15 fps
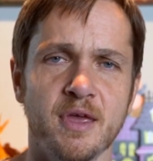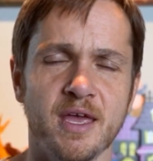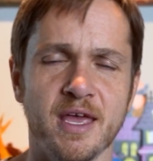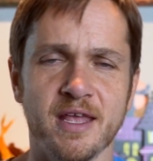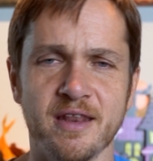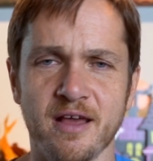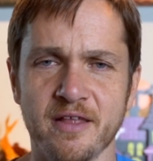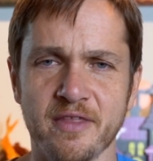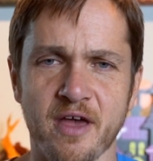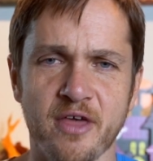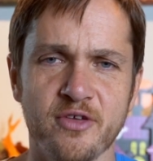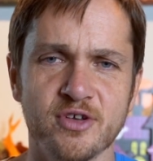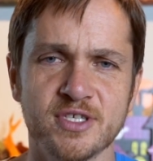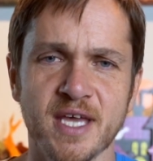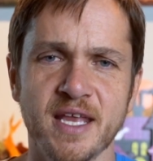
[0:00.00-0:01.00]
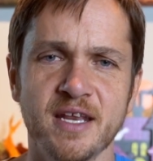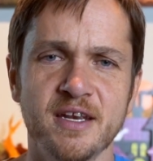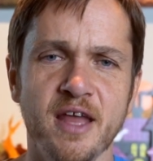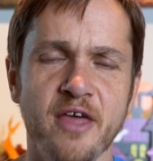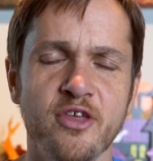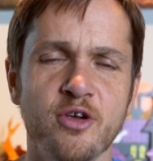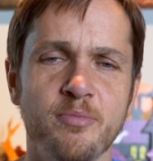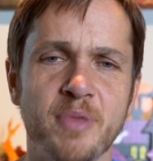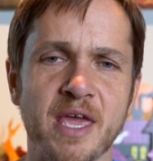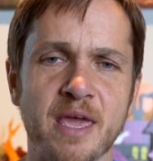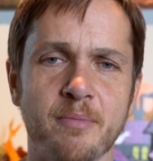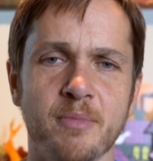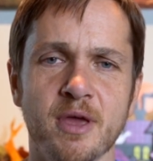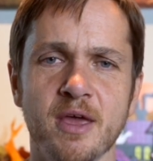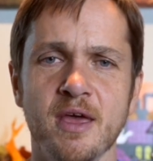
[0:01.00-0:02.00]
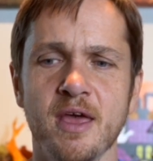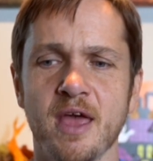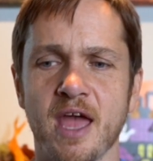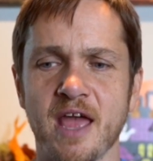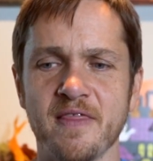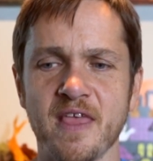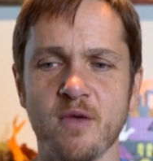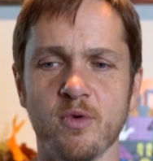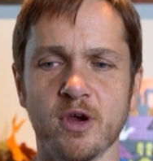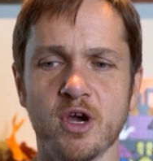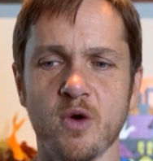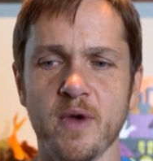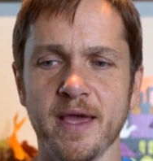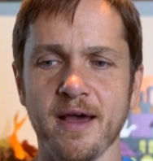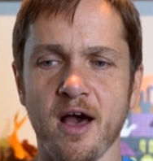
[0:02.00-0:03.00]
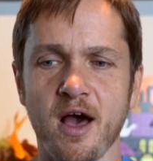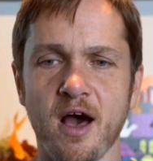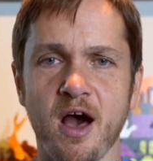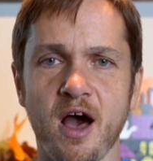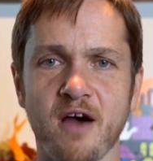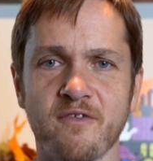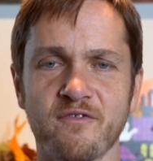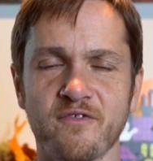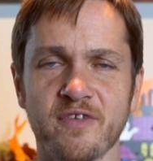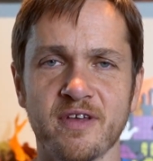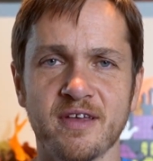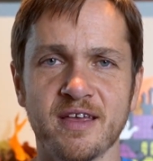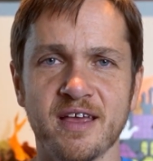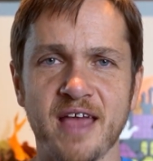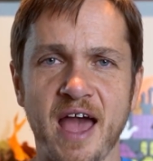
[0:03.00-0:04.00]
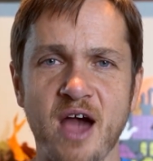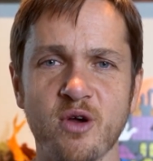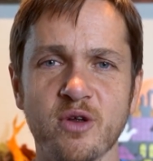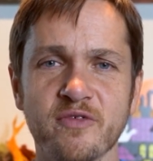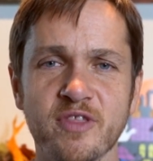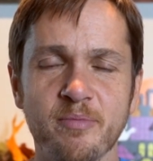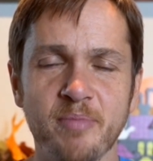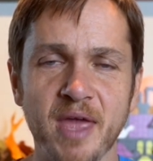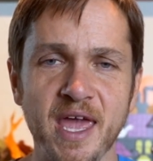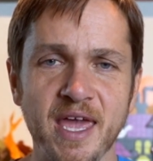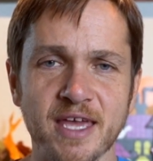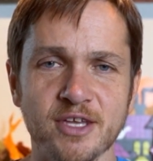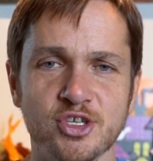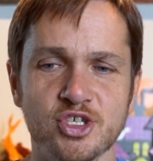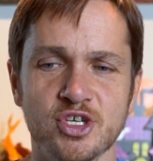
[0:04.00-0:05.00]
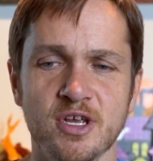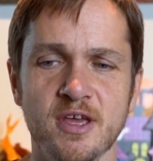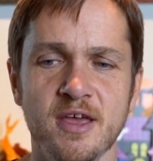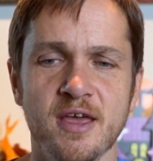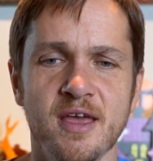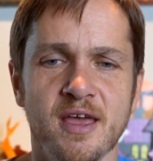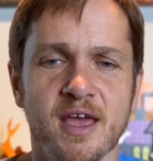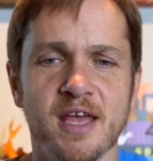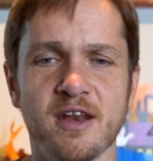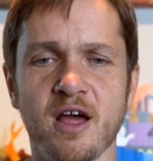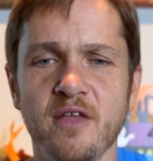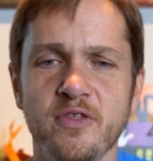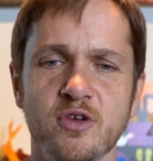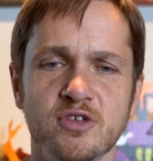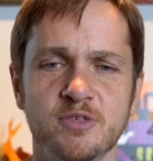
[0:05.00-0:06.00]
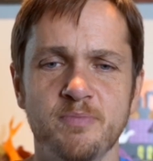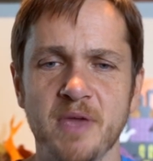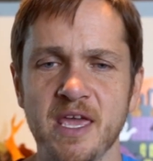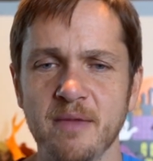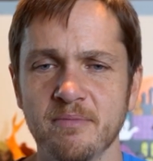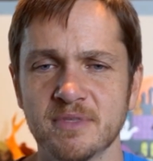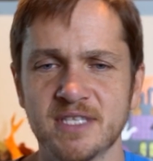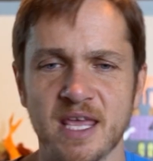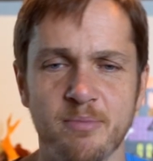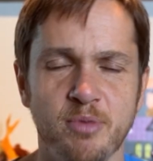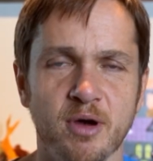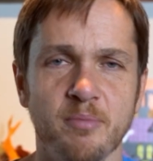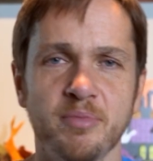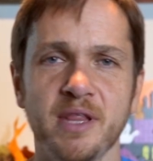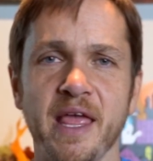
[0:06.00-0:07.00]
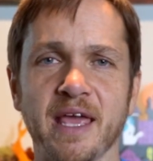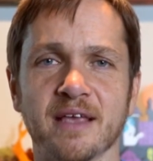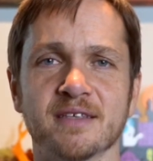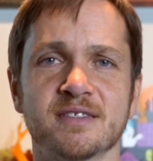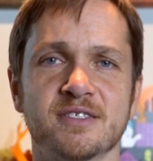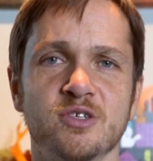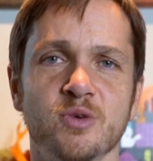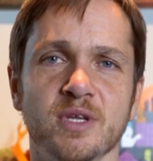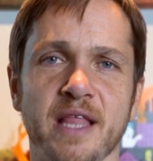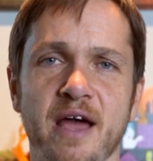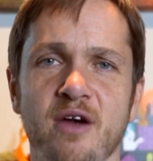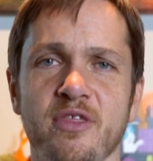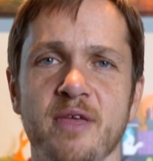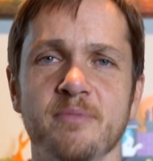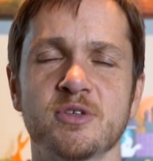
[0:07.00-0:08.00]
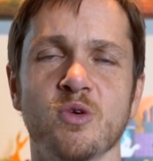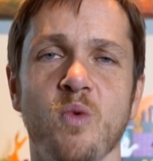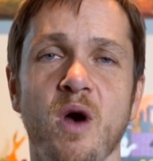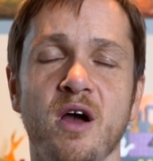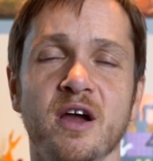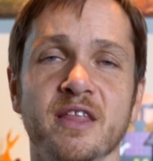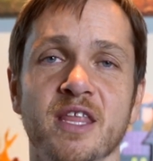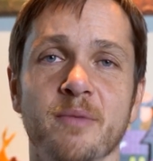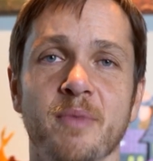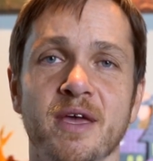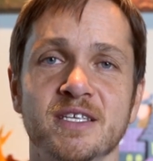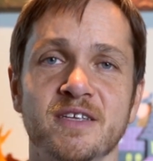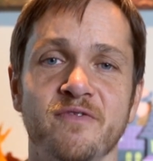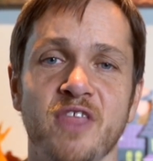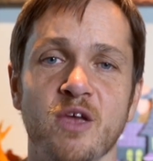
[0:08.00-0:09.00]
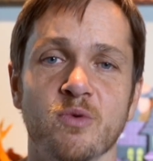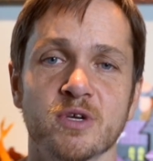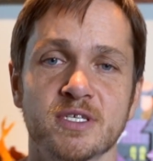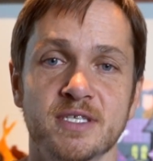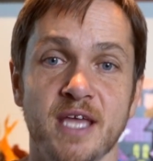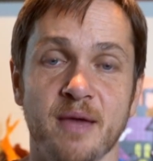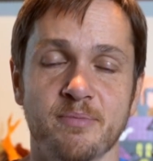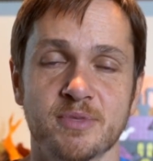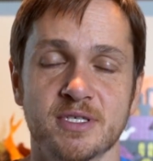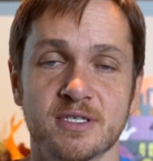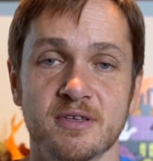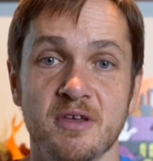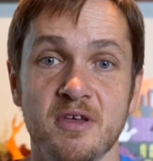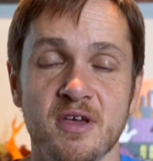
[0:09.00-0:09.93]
and on the other side another beam, and they were going off out of the page. And on those beams they put planks to allow them to walk on them as if they were steps.